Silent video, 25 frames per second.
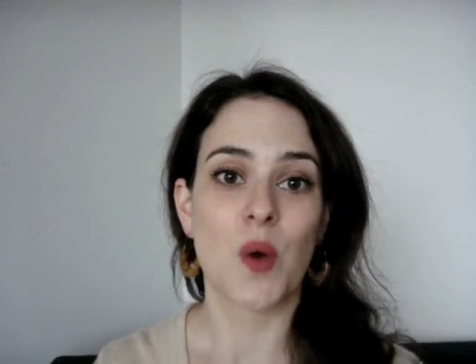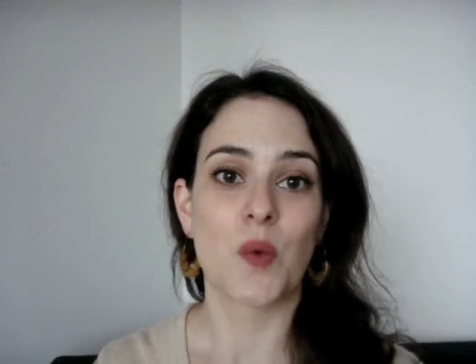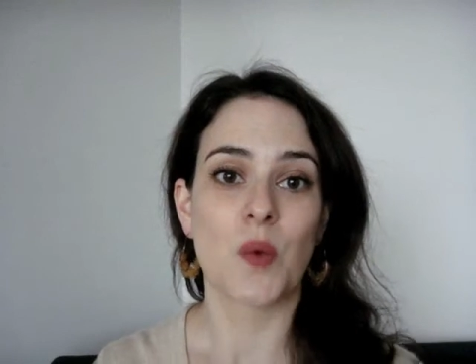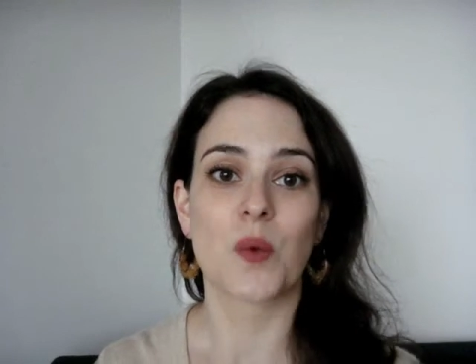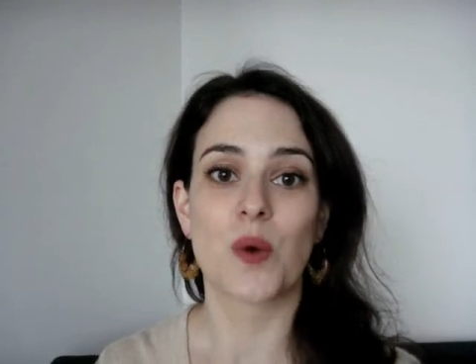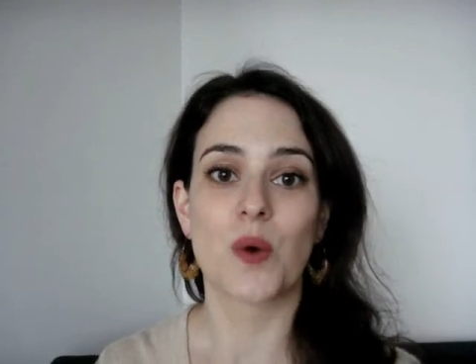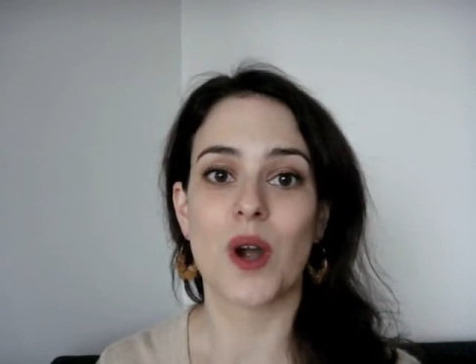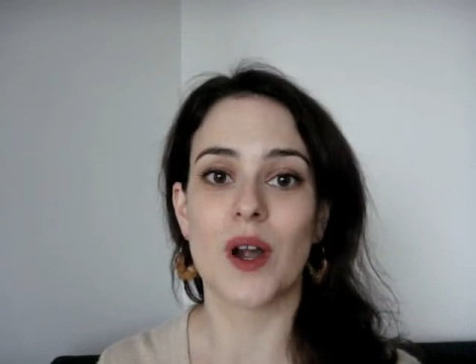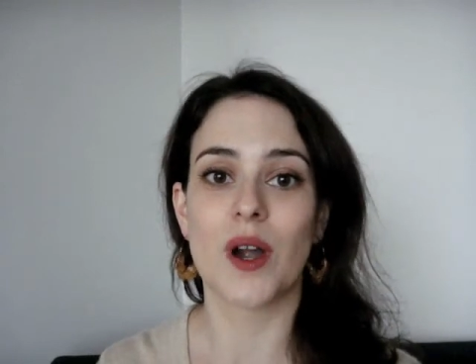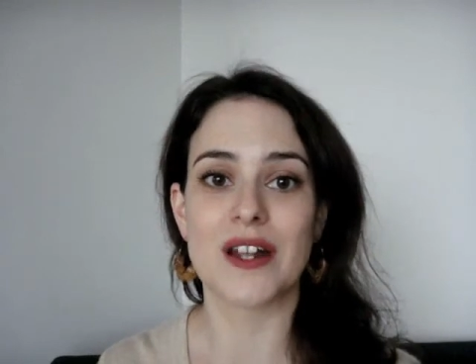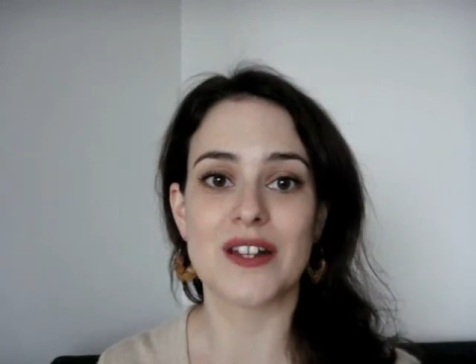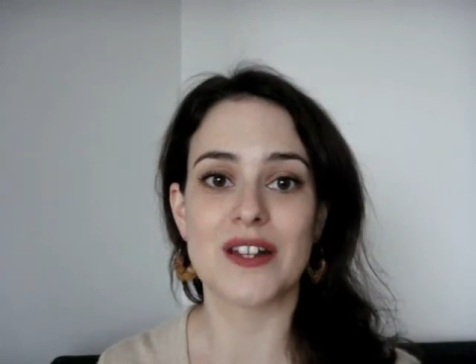
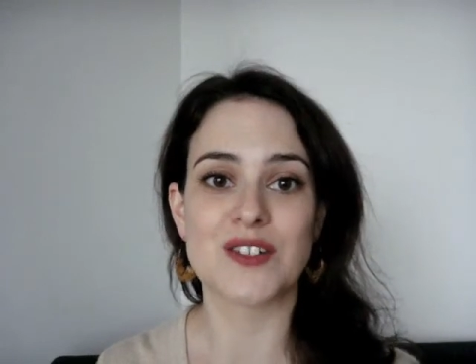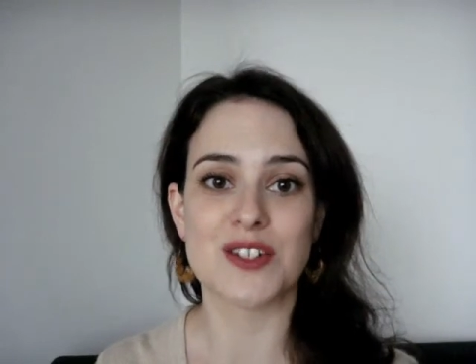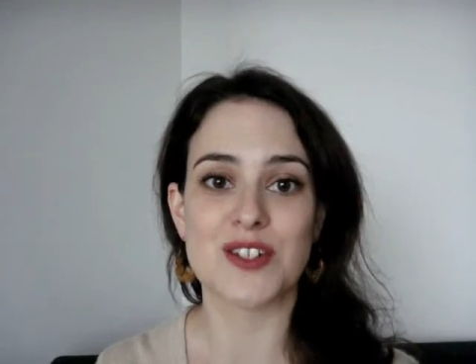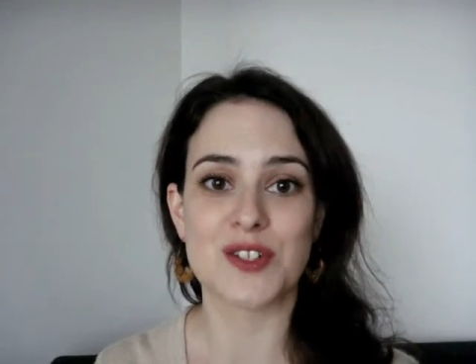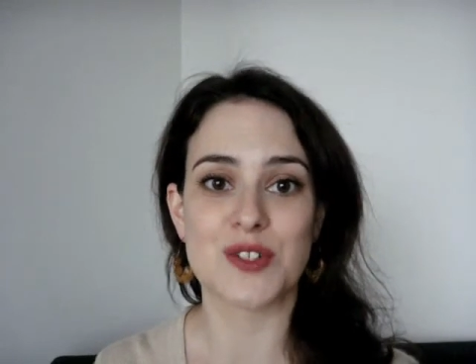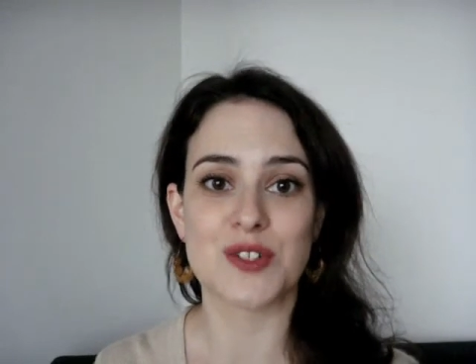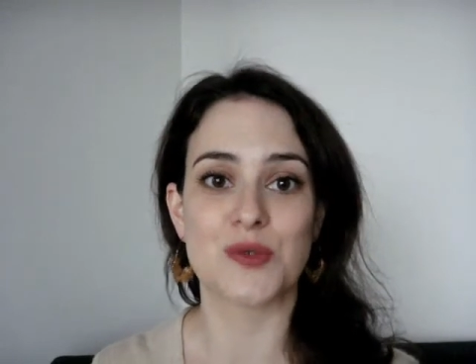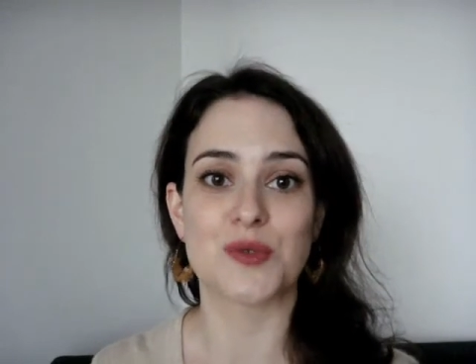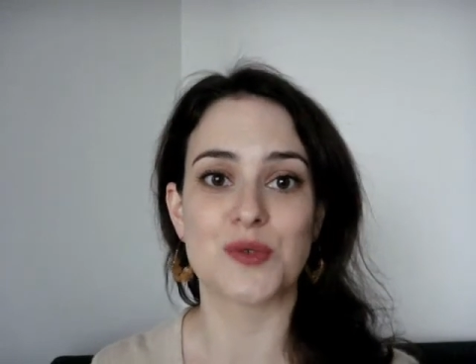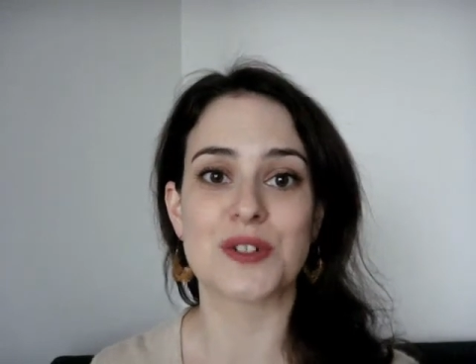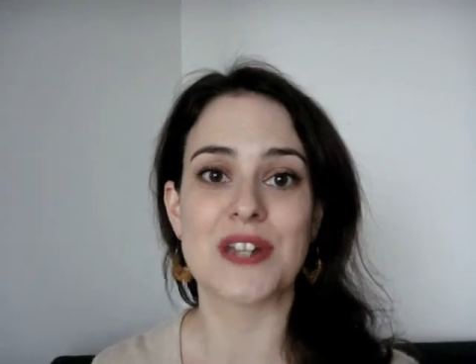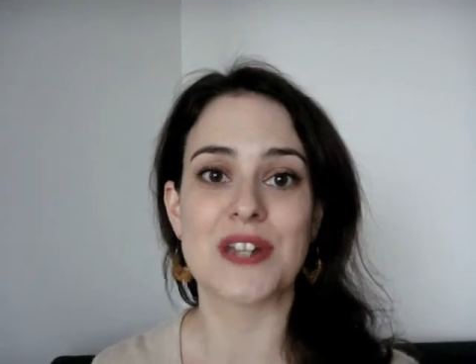we're only
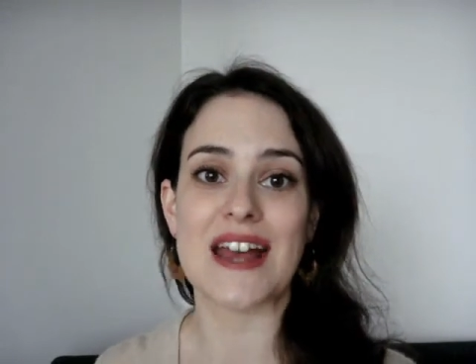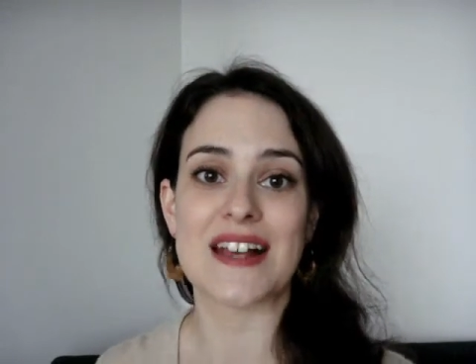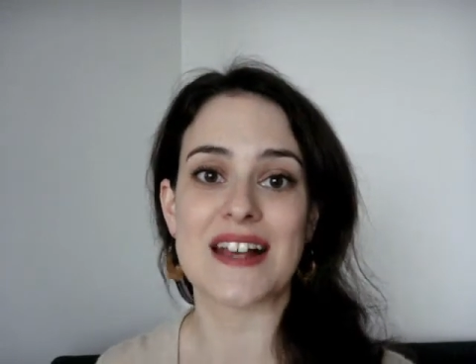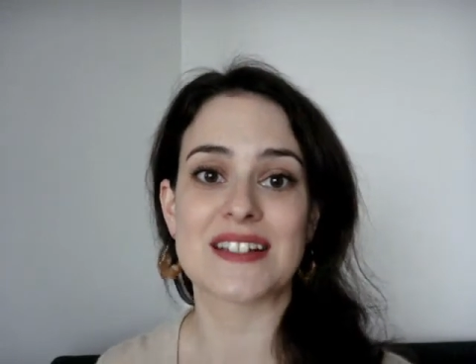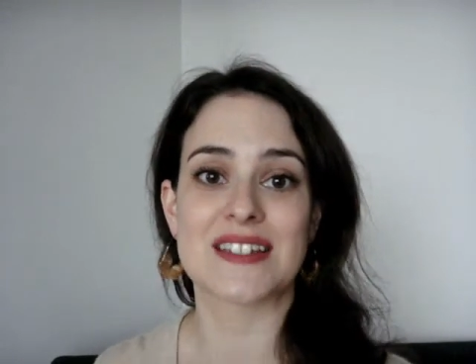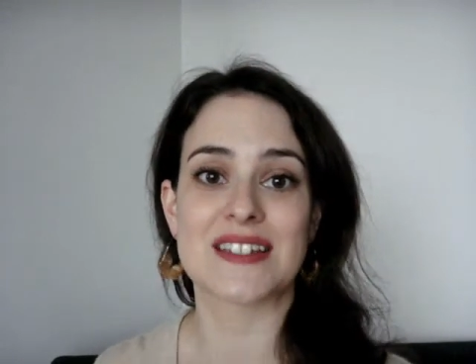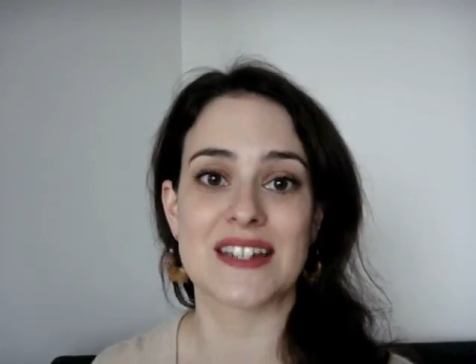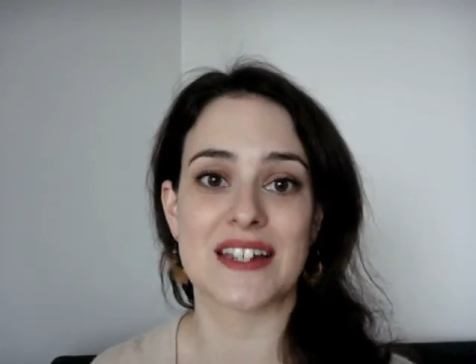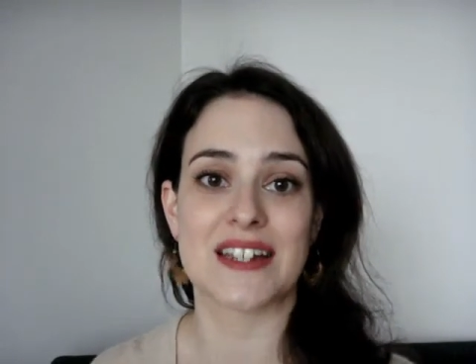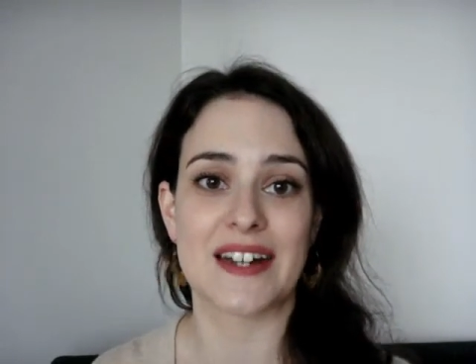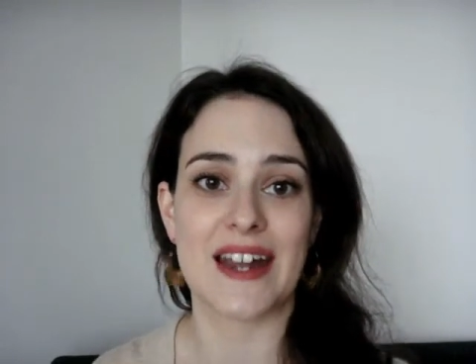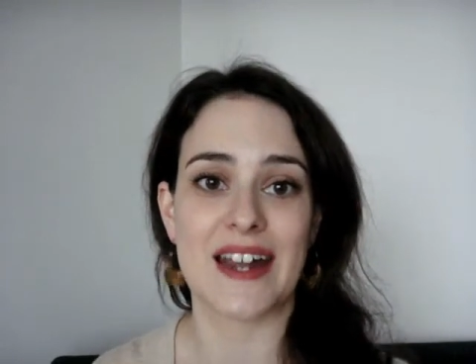just all
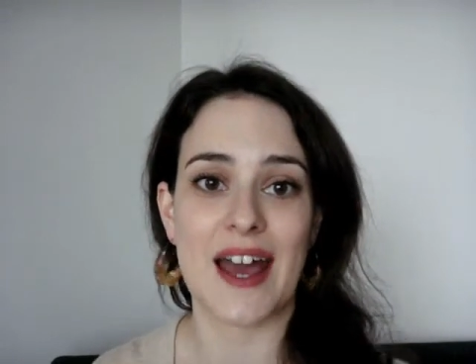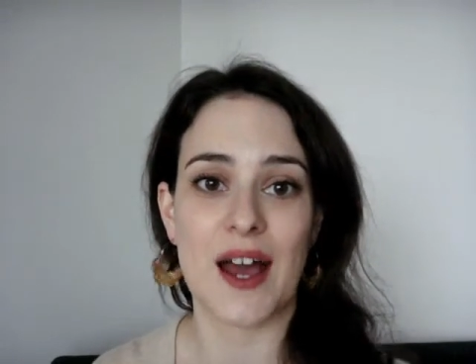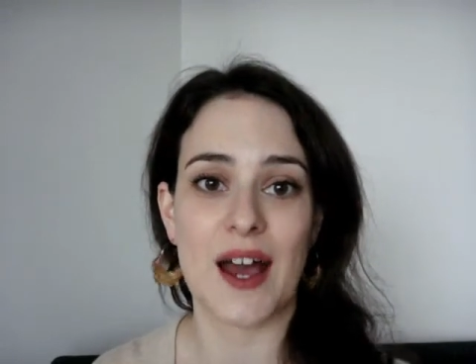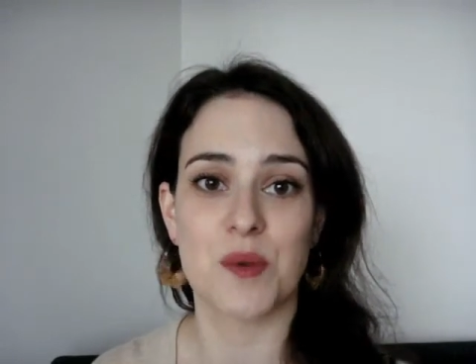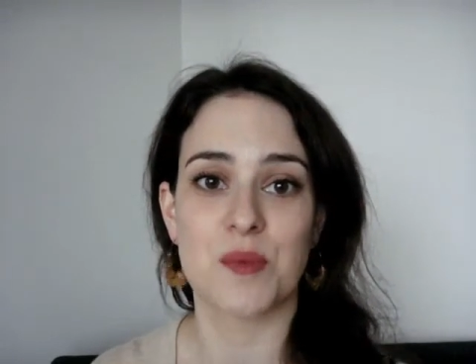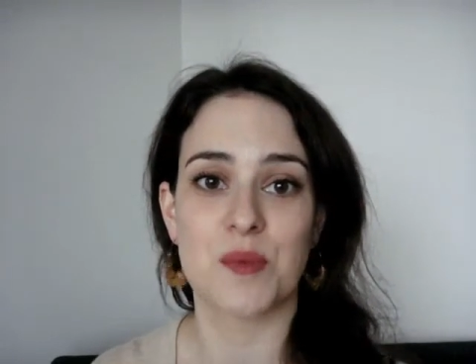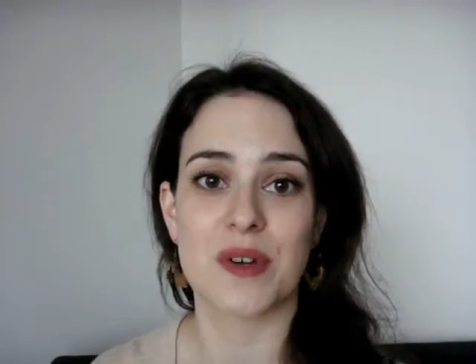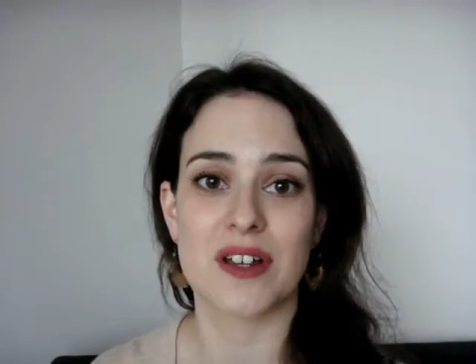texting now